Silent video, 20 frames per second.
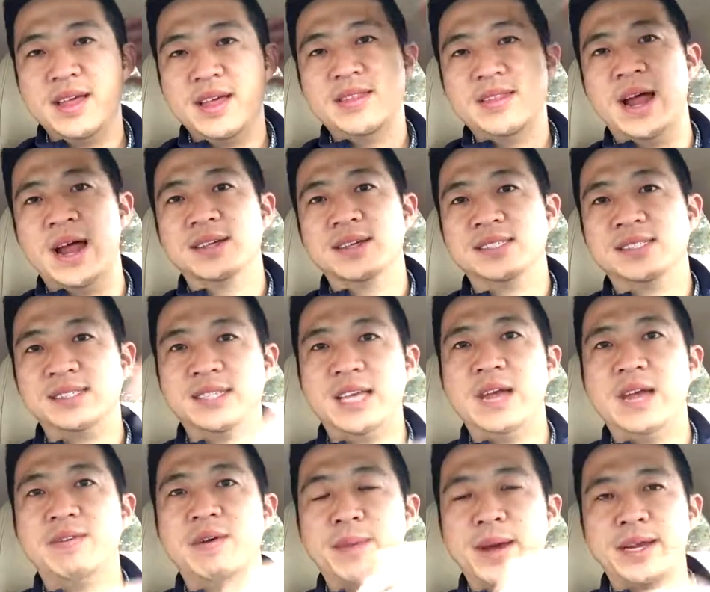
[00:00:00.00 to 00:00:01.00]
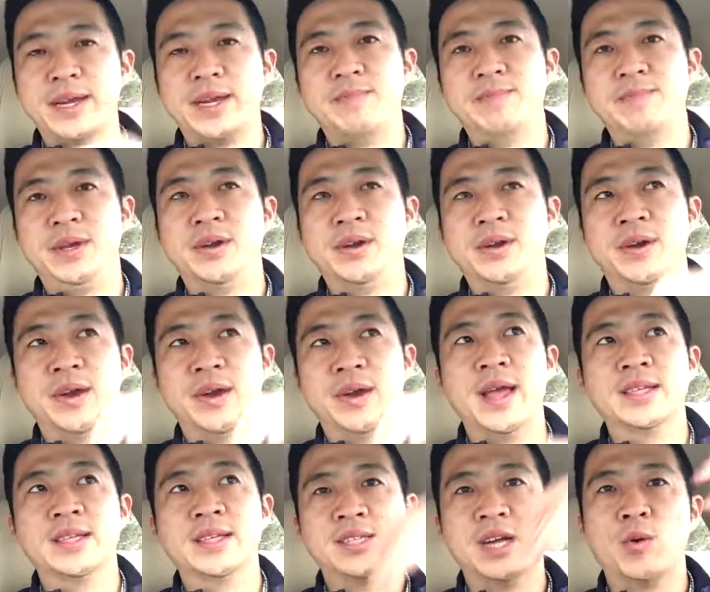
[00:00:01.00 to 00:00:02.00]
Then I'll save on my computer
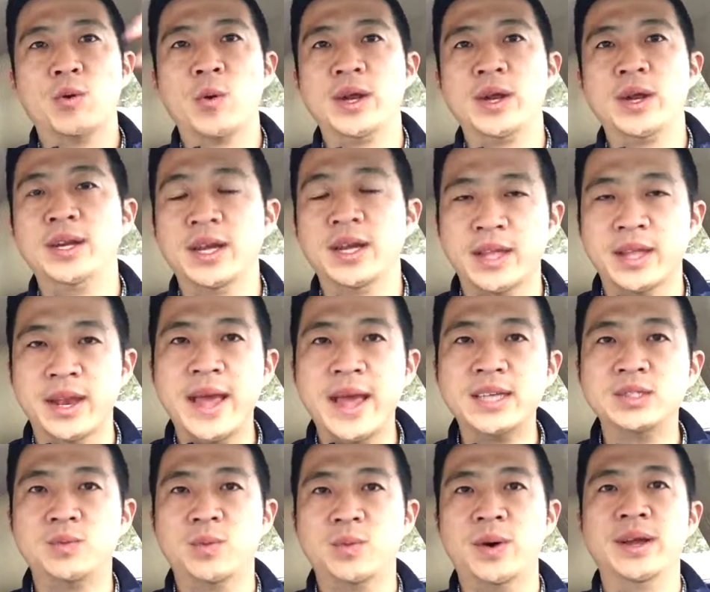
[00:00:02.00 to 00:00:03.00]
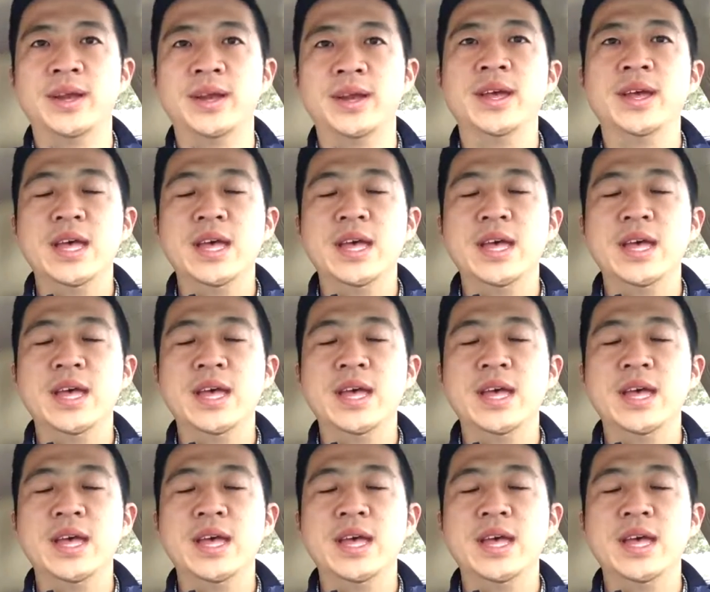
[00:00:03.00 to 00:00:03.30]
and start working on the next one.